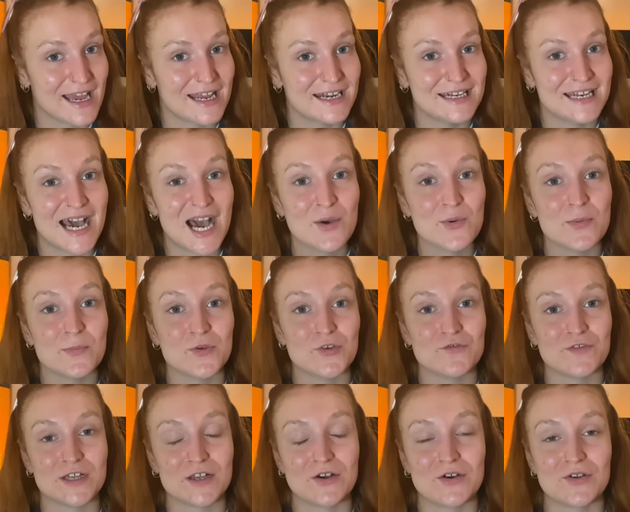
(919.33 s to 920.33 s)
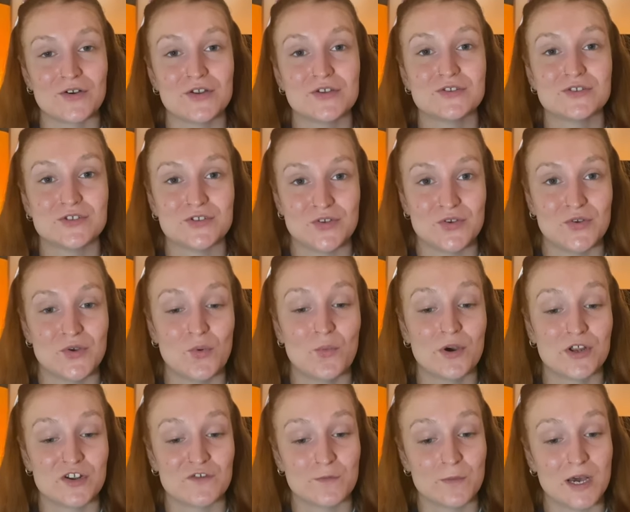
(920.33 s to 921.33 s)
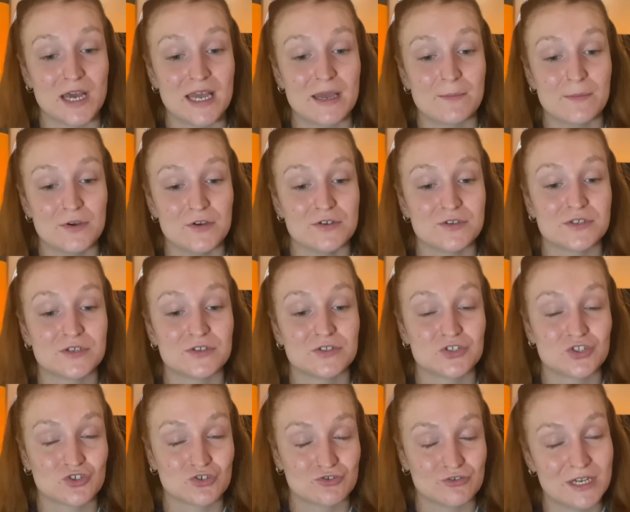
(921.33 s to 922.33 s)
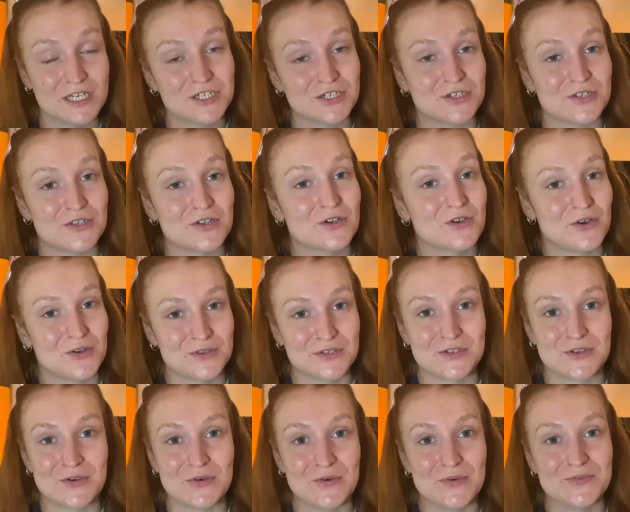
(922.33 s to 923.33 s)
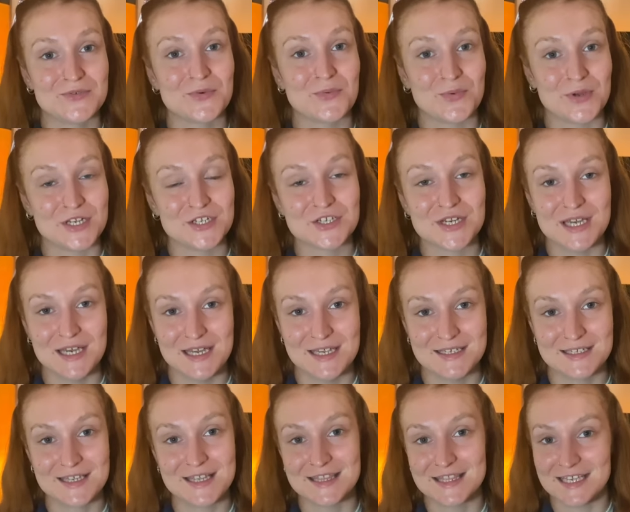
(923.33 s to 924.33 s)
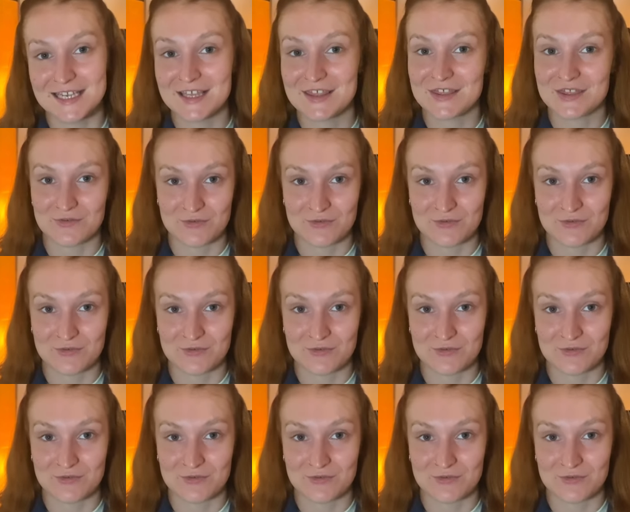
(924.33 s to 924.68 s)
And now we're moving on to one of my most treasured consoles, which is the